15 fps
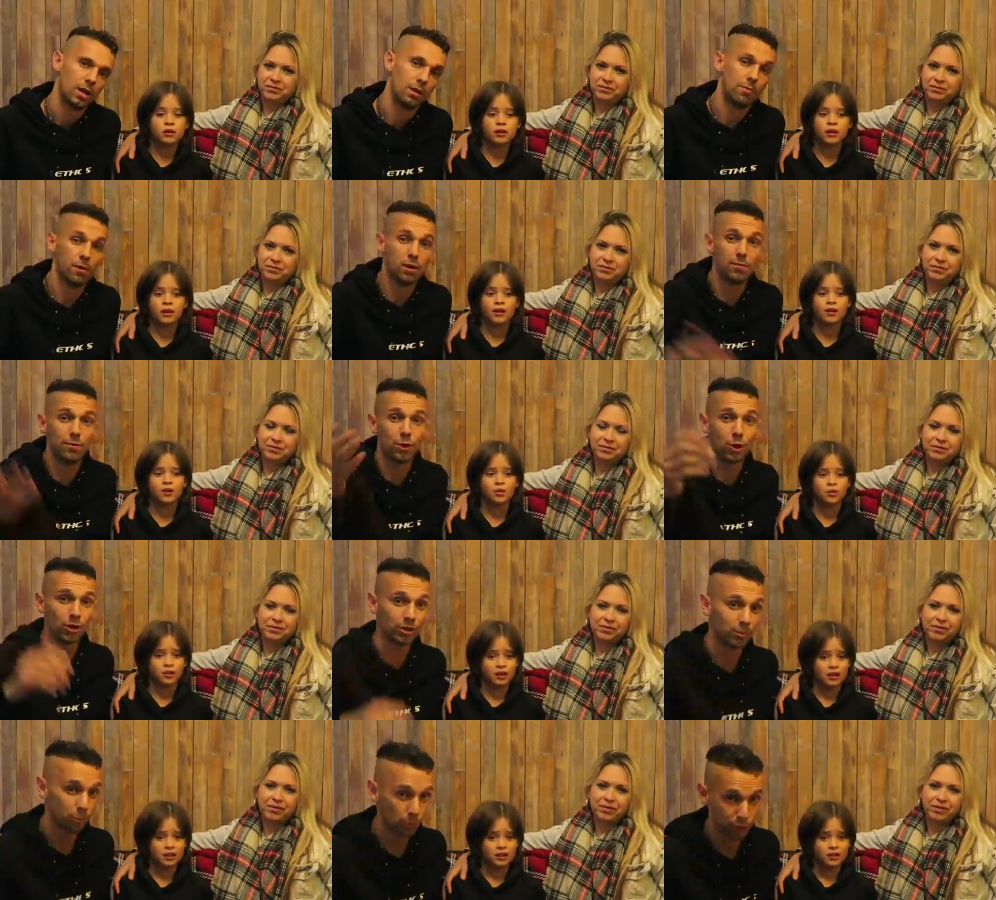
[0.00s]
Speaker 1: And if any of you
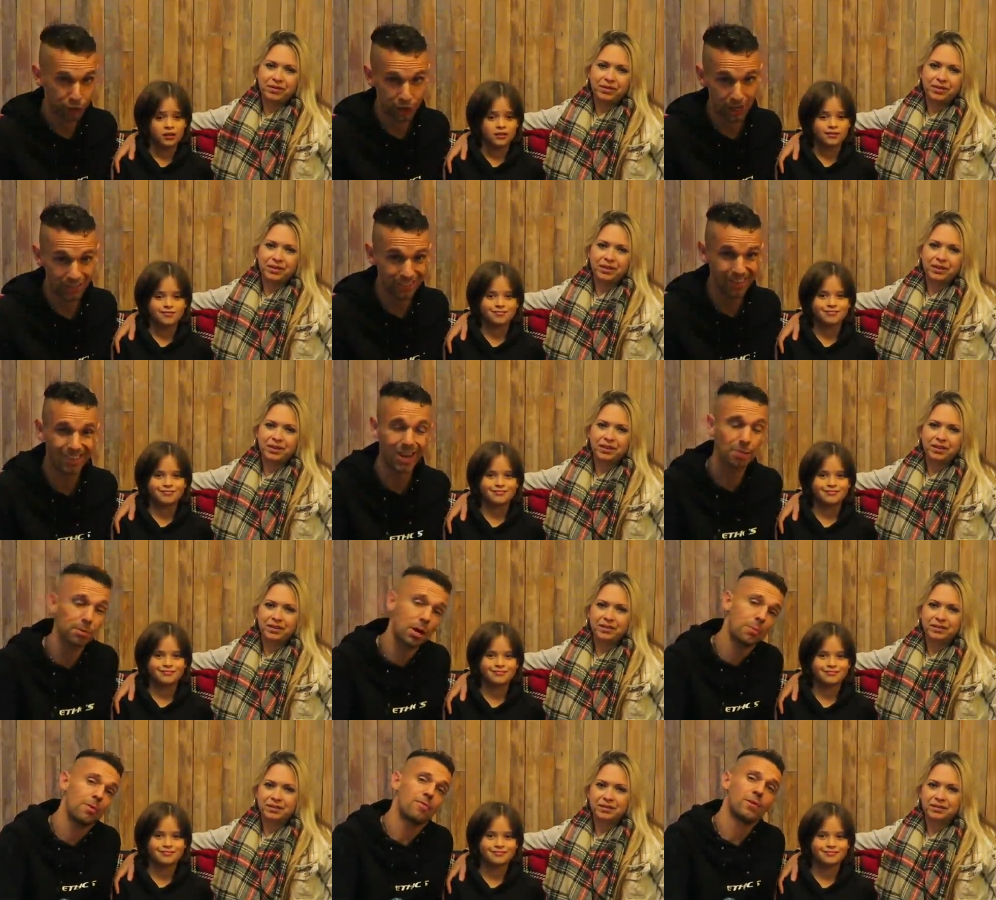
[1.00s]
guys ever want to shout out an
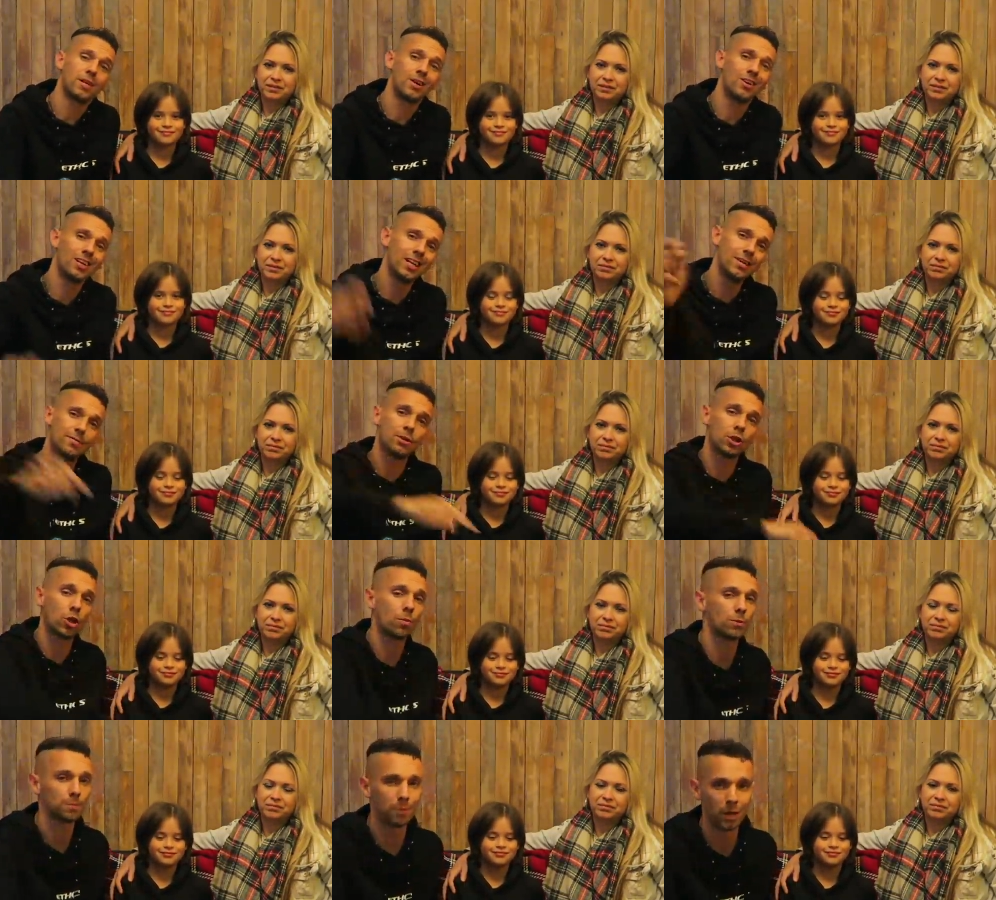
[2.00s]
upcoming video, leave it in the
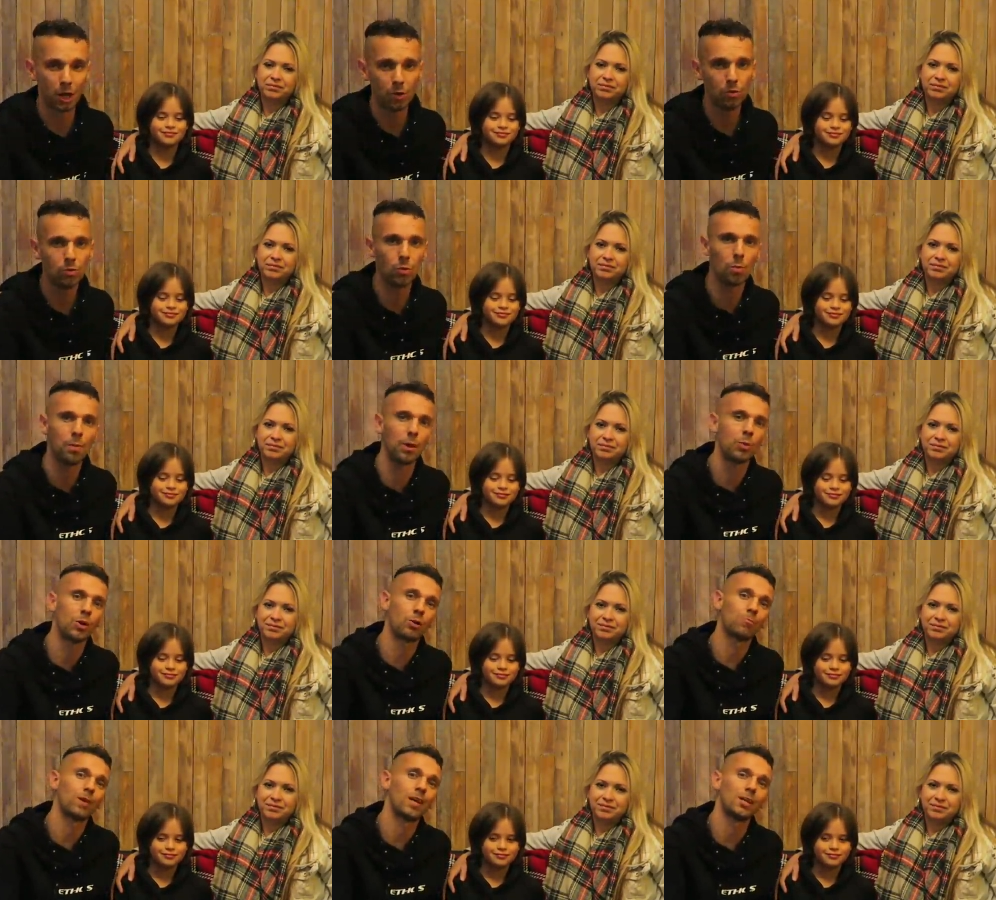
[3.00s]
comments below. We'll pick
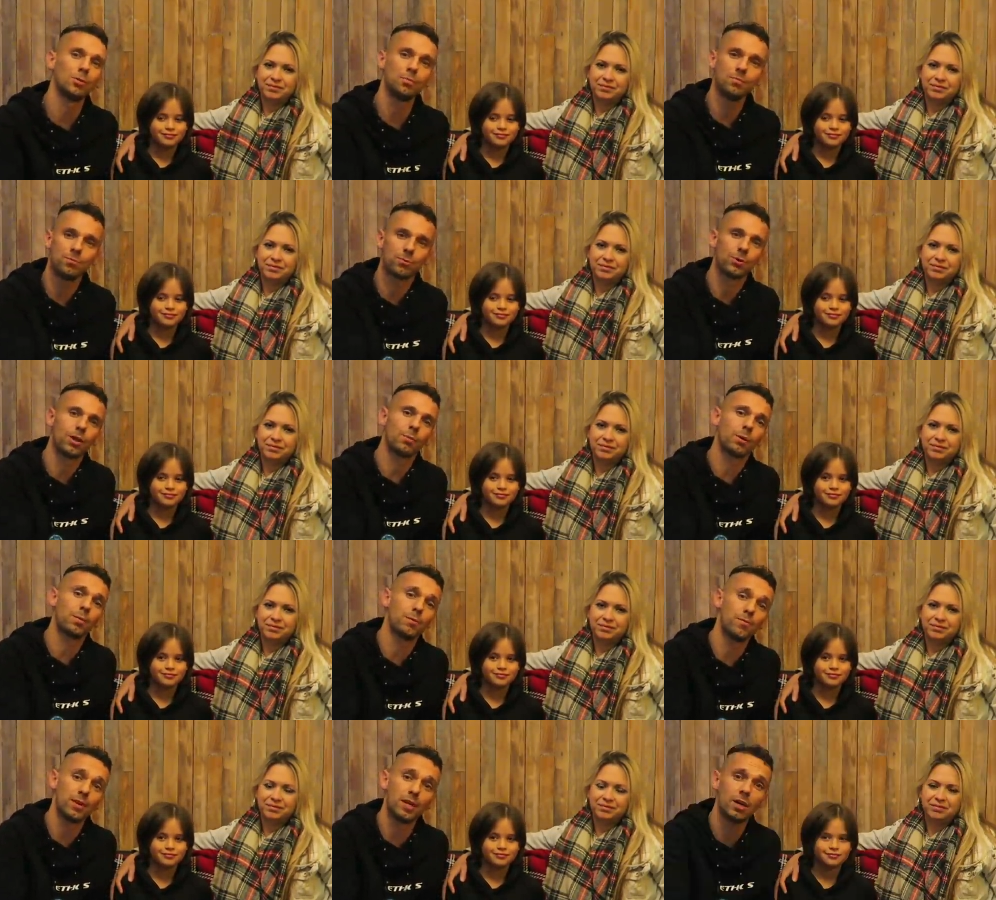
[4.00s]
one at random for an
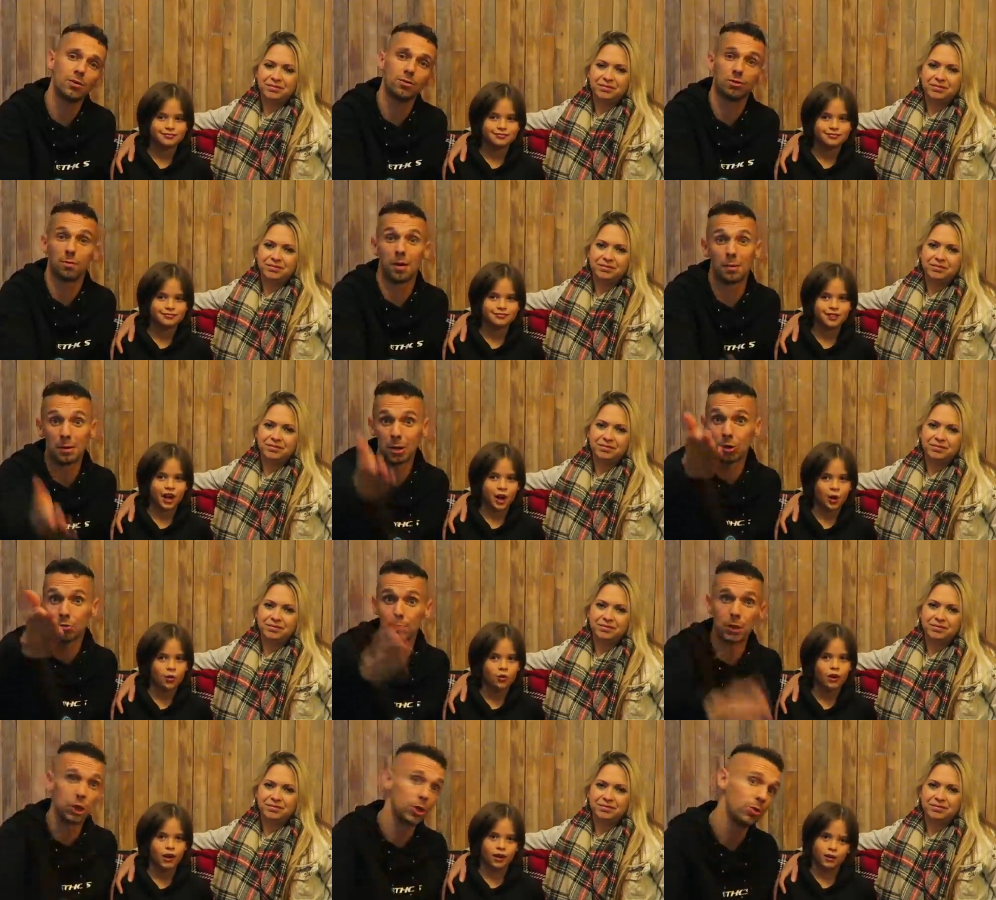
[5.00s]
upcoming video, so maybe it could
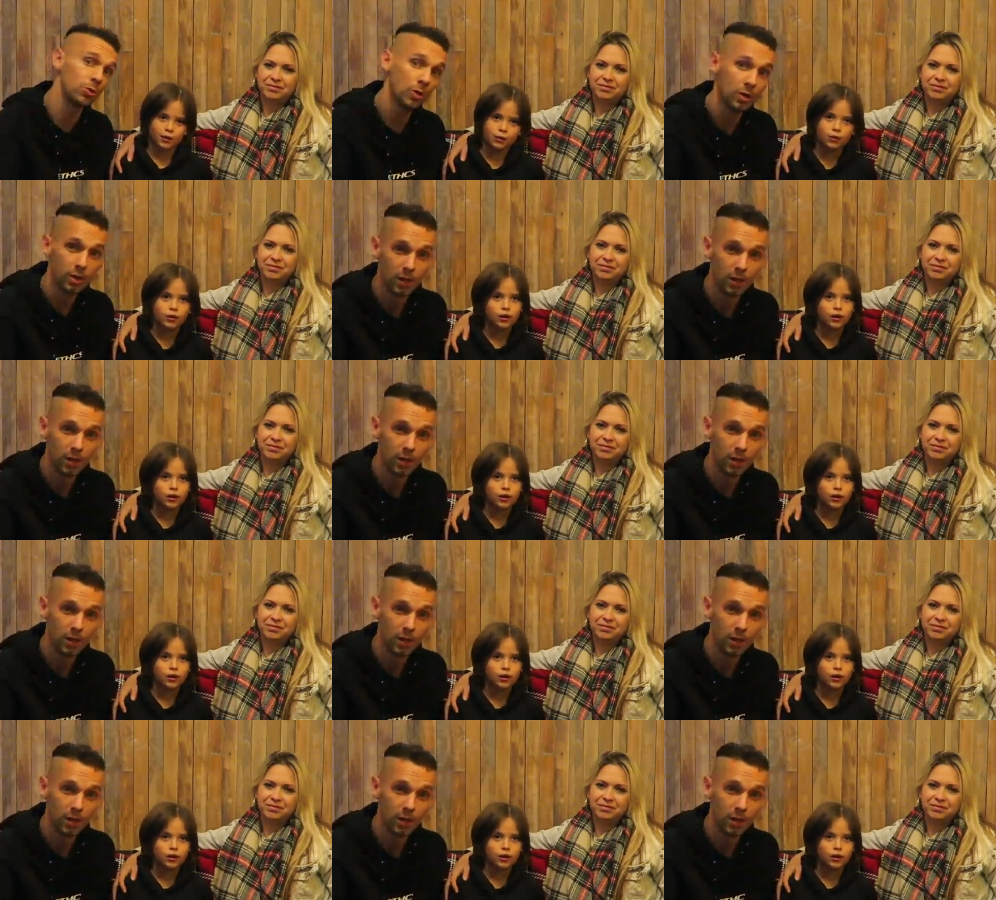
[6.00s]
be you.